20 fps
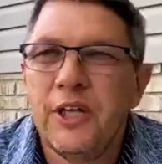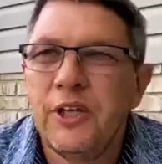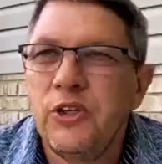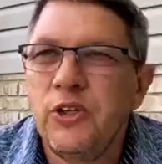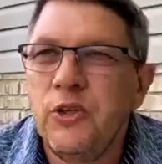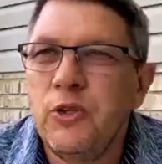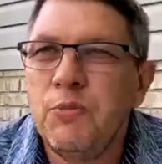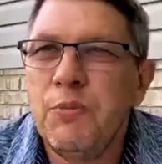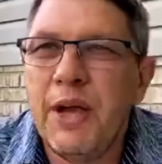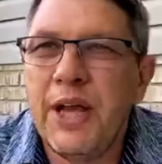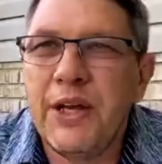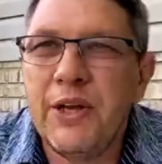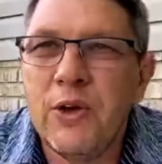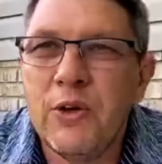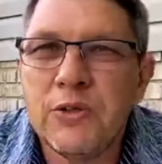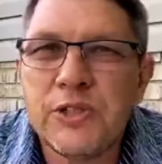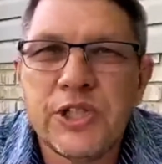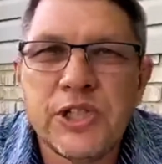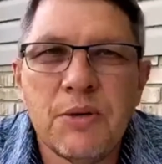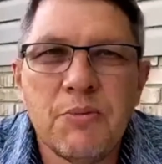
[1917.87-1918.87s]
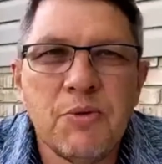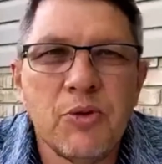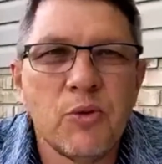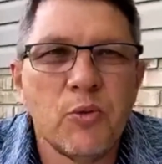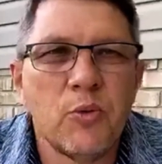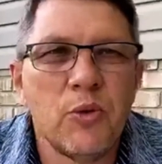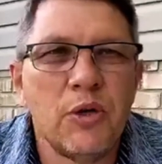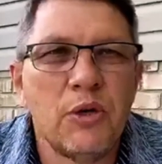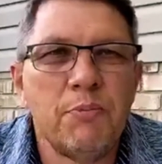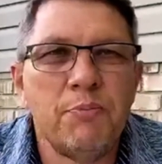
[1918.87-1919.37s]
You may know some of
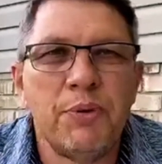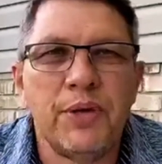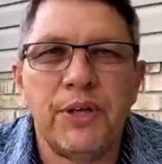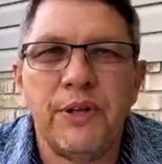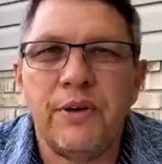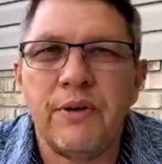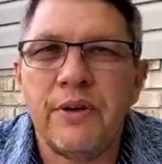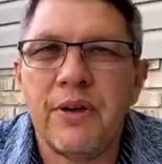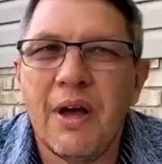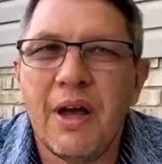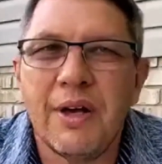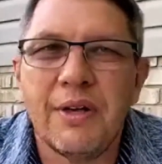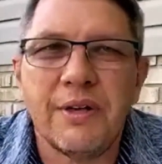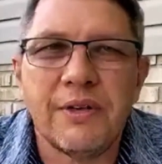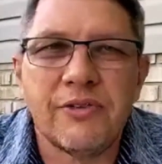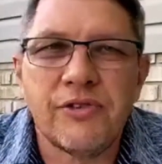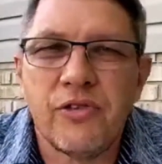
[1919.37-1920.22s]
the Word, but you're not